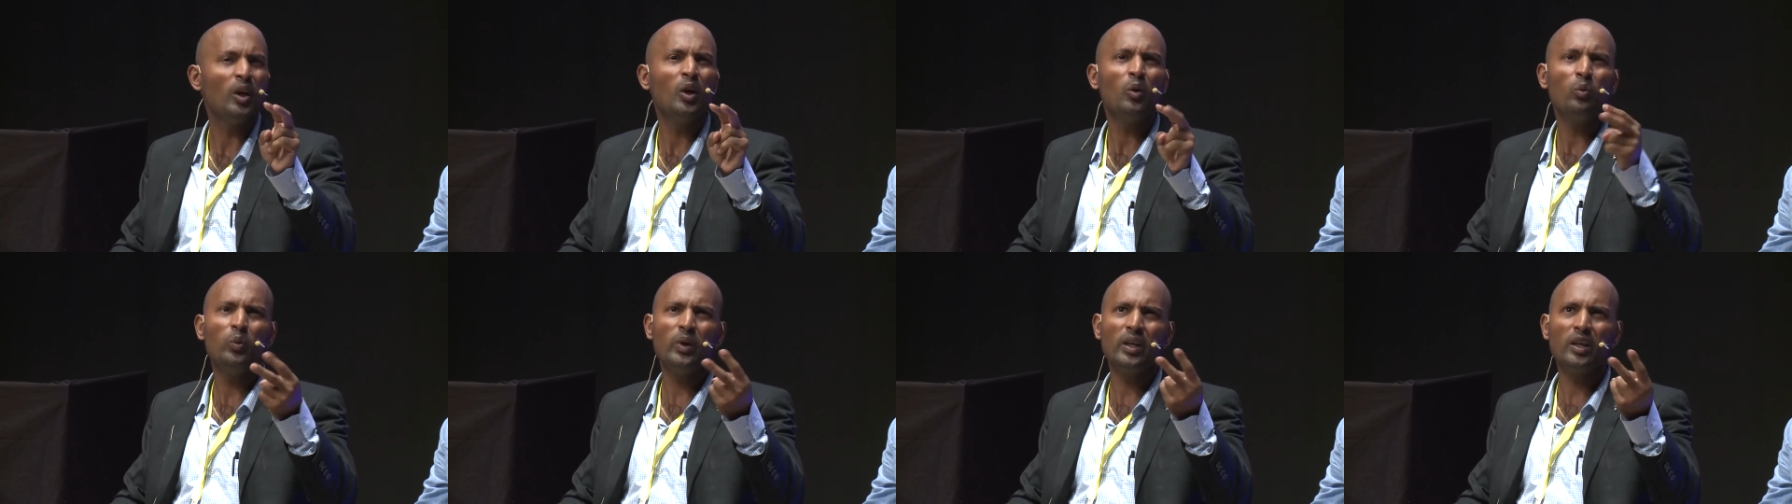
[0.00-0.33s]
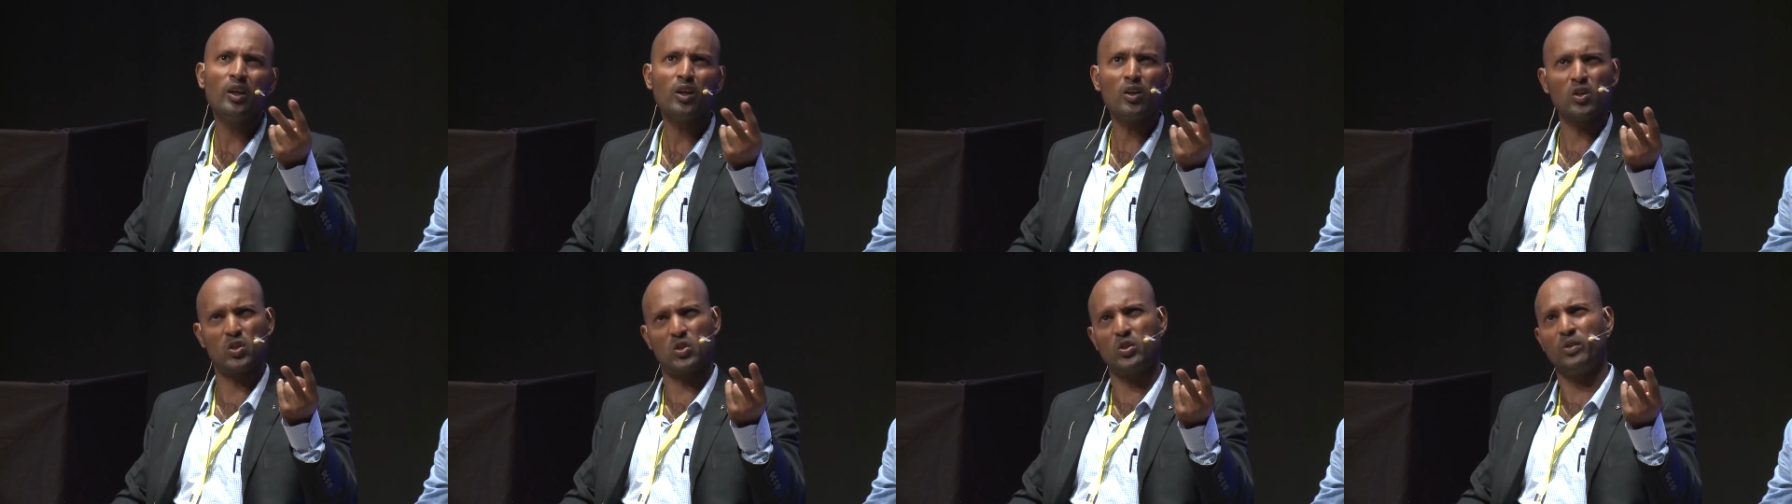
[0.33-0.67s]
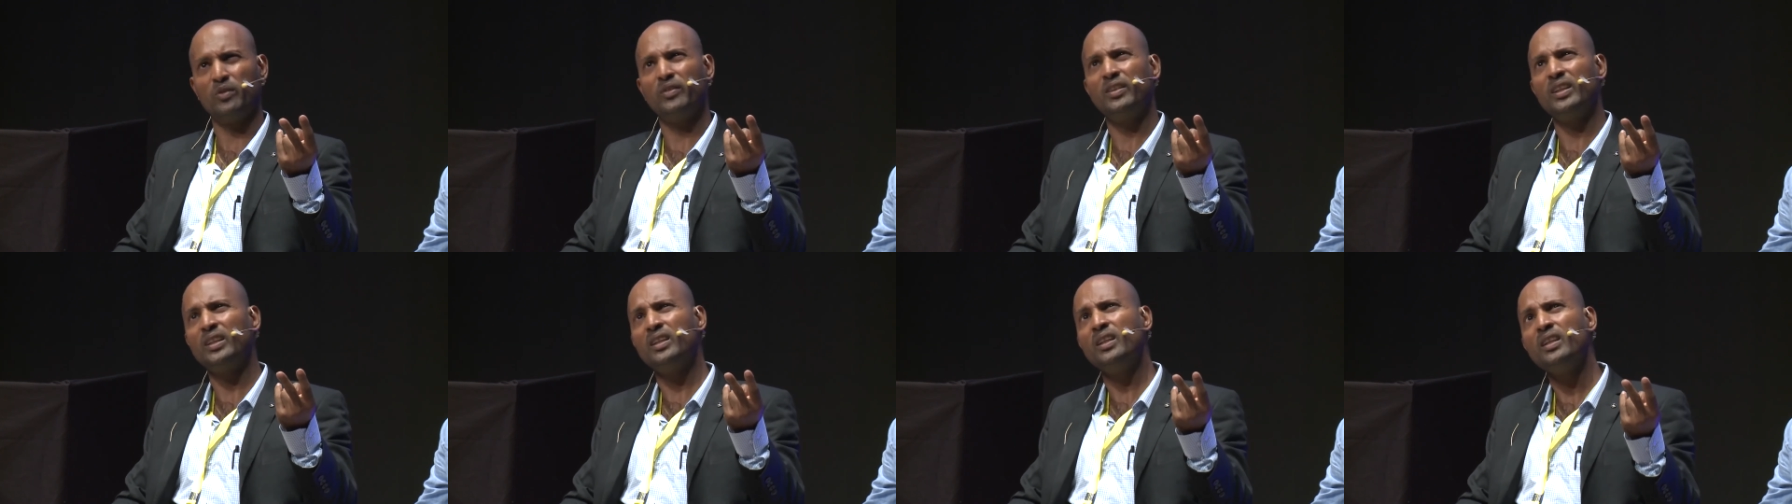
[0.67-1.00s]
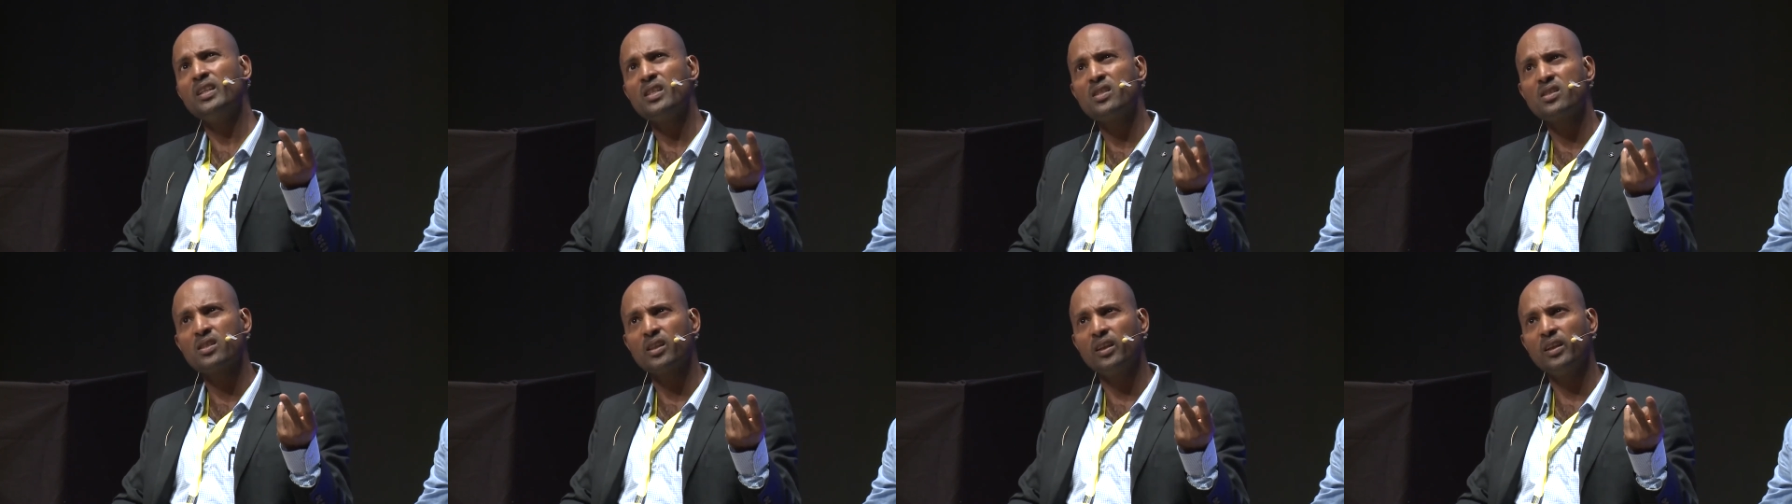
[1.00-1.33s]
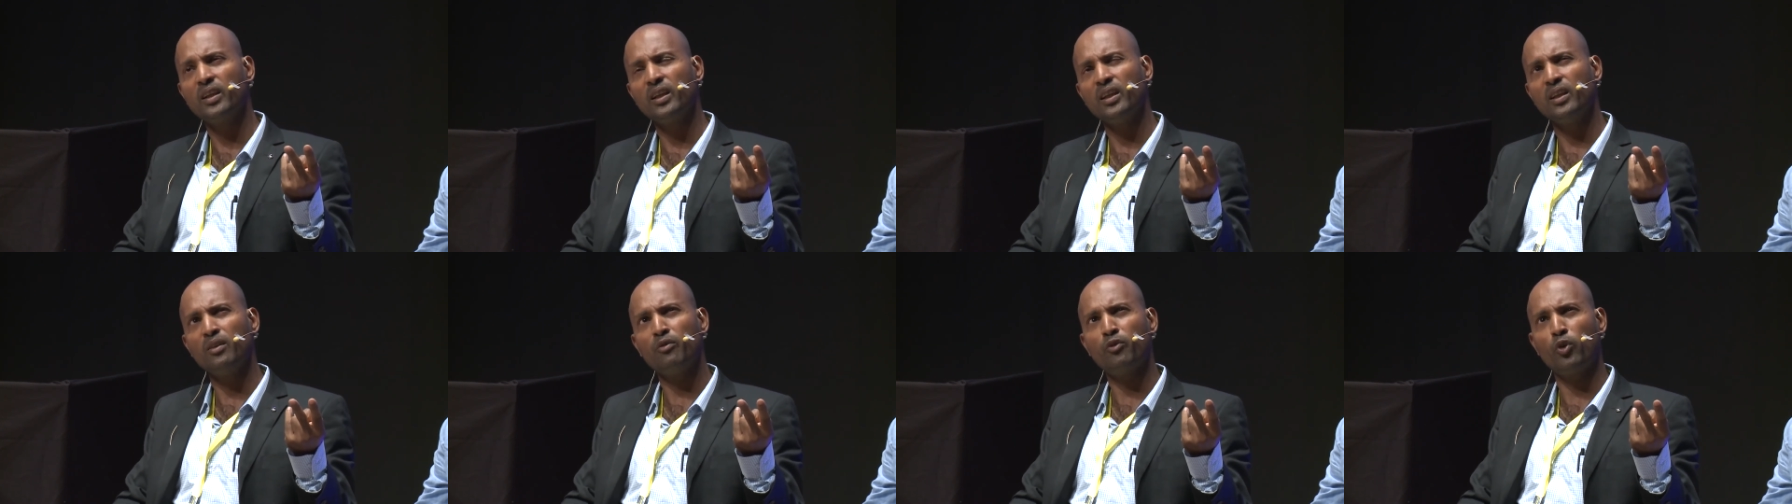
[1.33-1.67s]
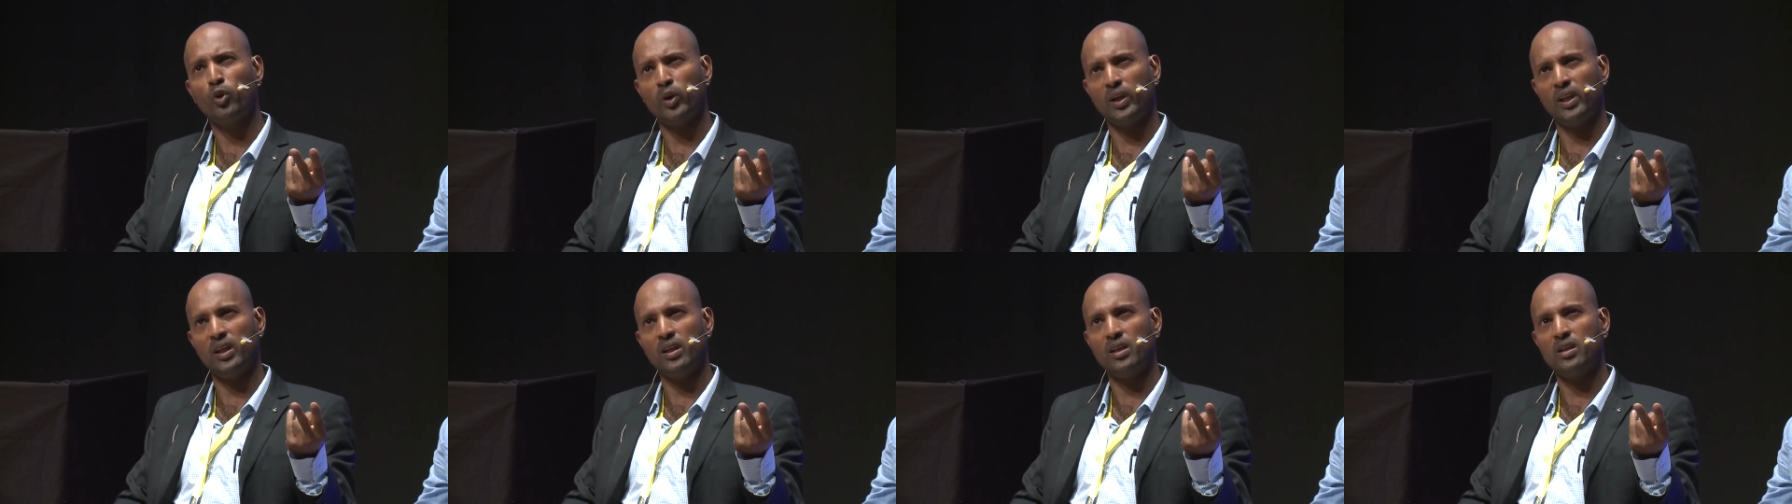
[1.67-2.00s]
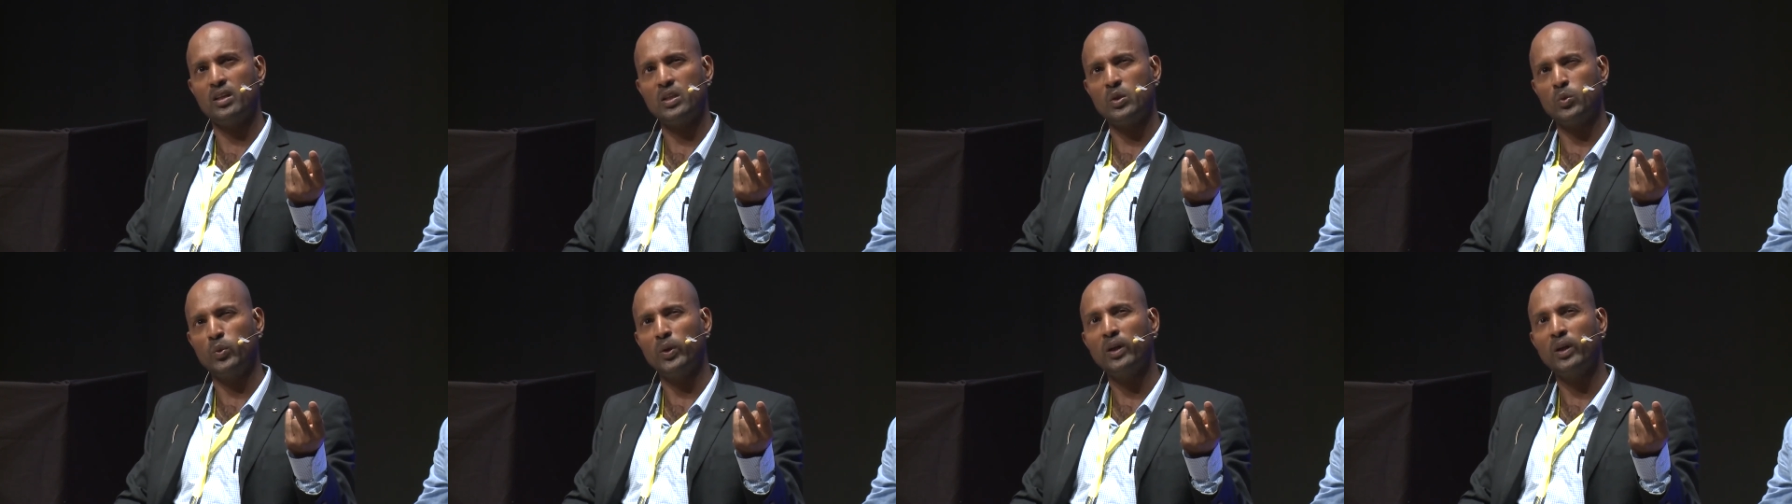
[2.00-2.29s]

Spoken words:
we got, within these 13, 14 years,